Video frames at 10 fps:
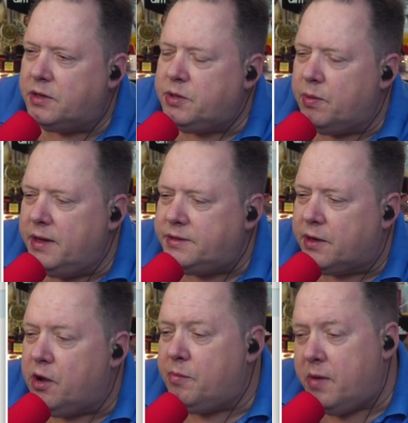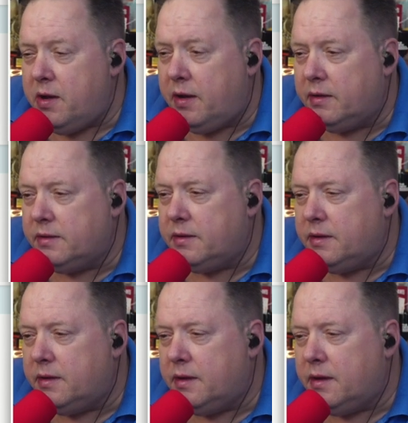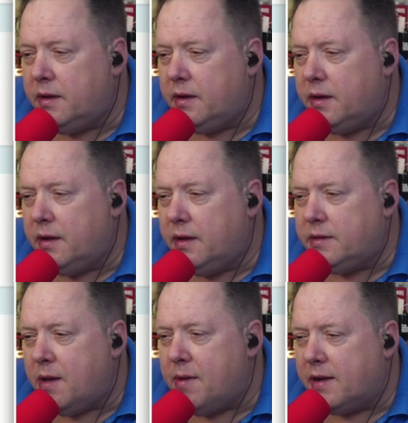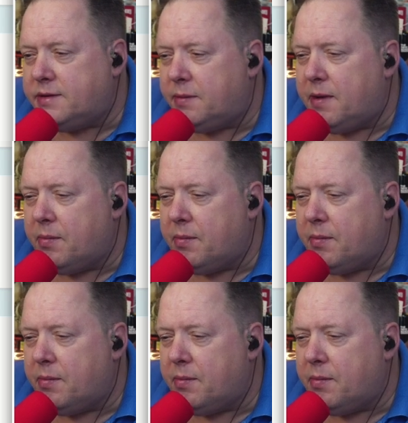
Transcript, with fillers: she also released a cookbook coming out in